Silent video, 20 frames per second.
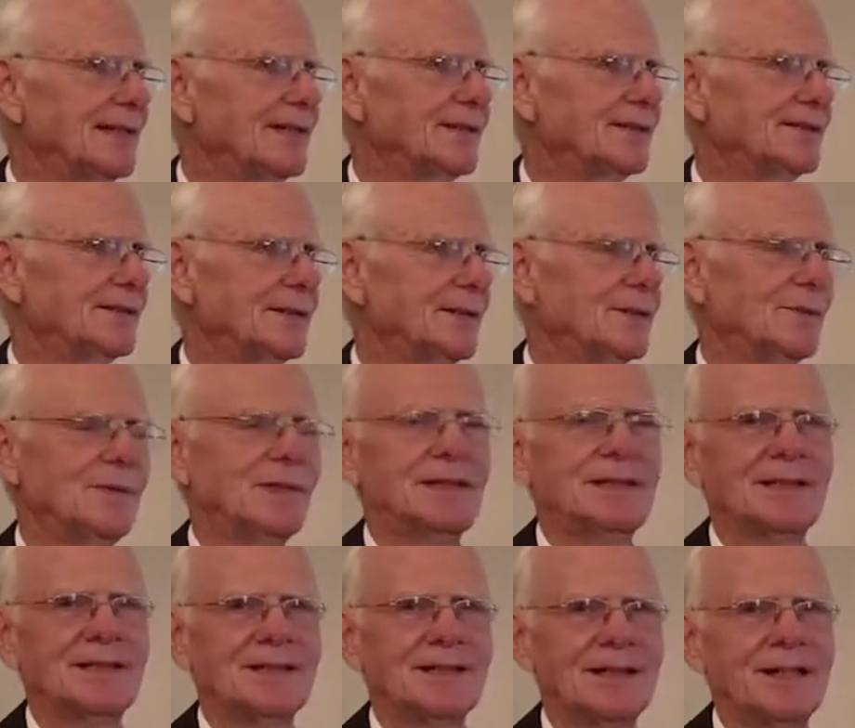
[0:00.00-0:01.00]
don't know what
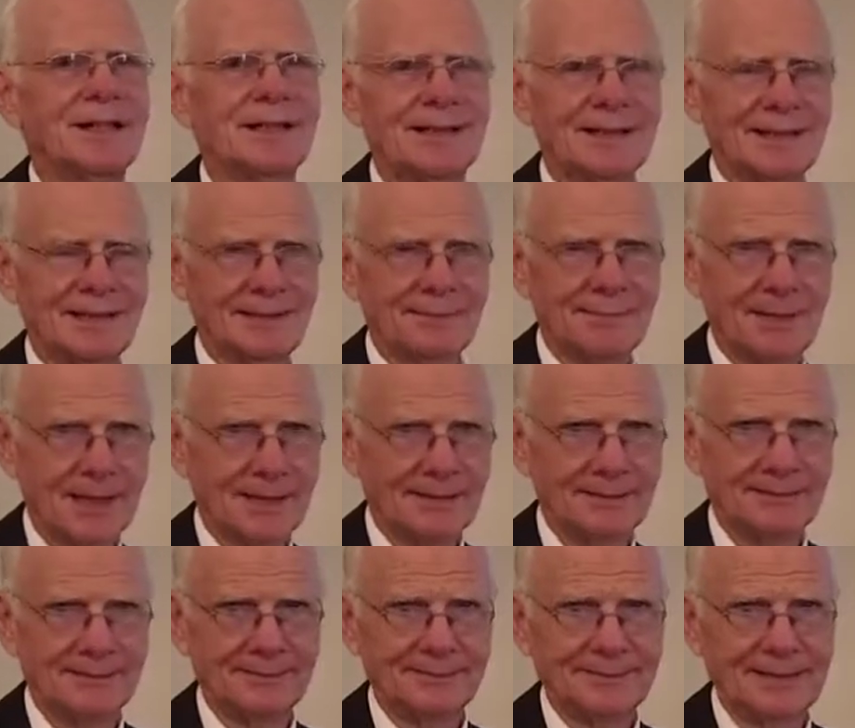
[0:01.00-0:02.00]
they're talking
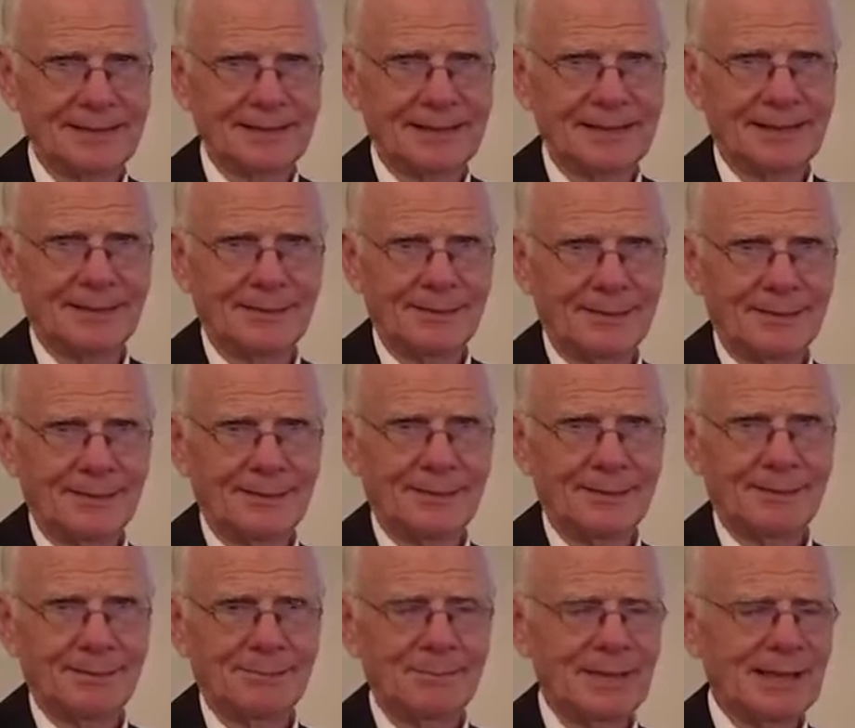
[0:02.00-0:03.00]
about.
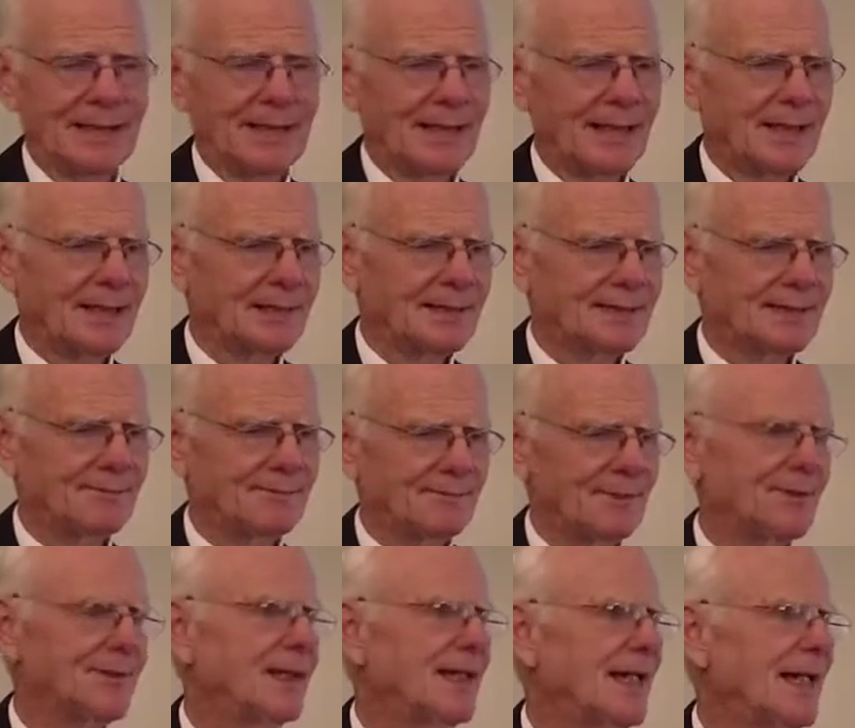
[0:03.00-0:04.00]
Because if
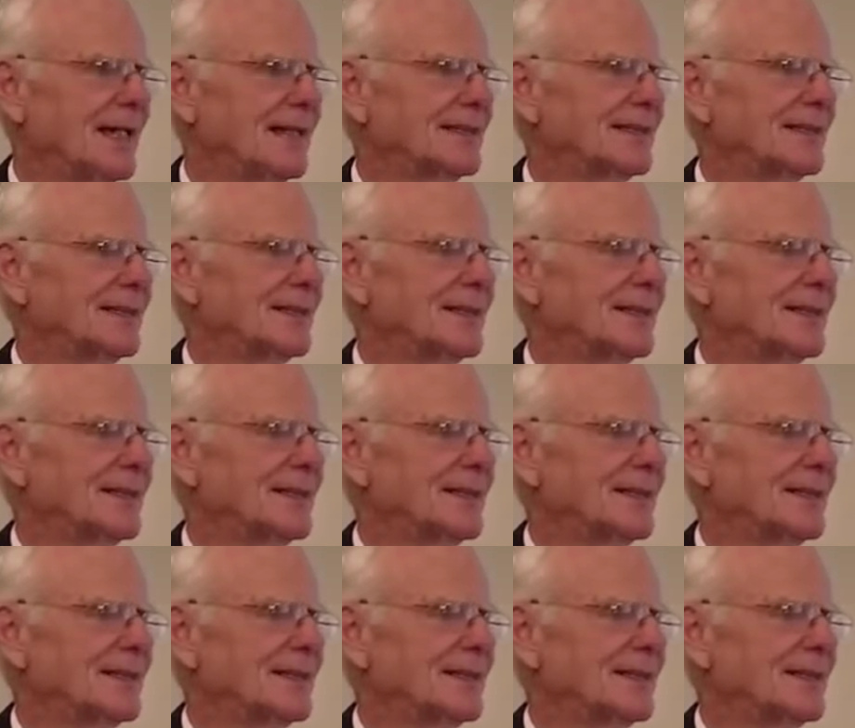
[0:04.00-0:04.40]
you had asked the